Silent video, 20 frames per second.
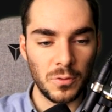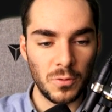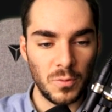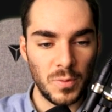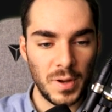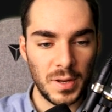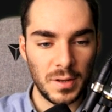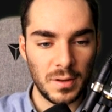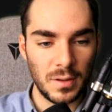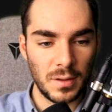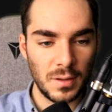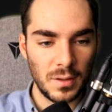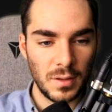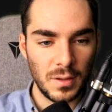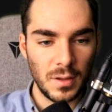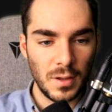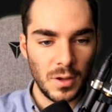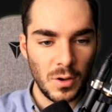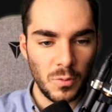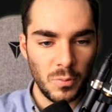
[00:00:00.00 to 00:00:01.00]
when
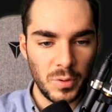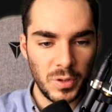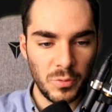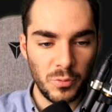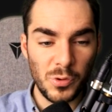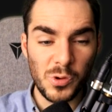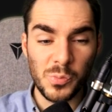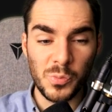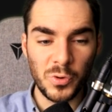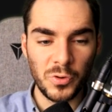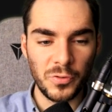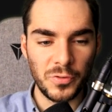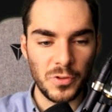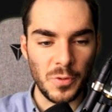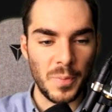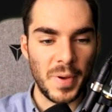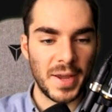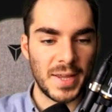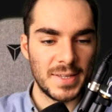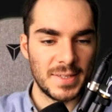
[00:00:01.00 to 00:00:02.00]
we remove the
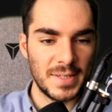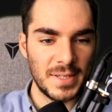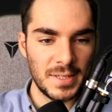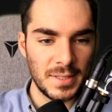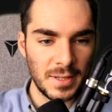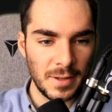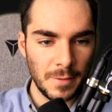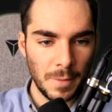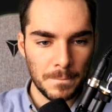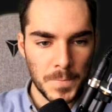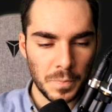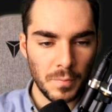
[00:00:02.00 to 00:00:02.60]
magazine.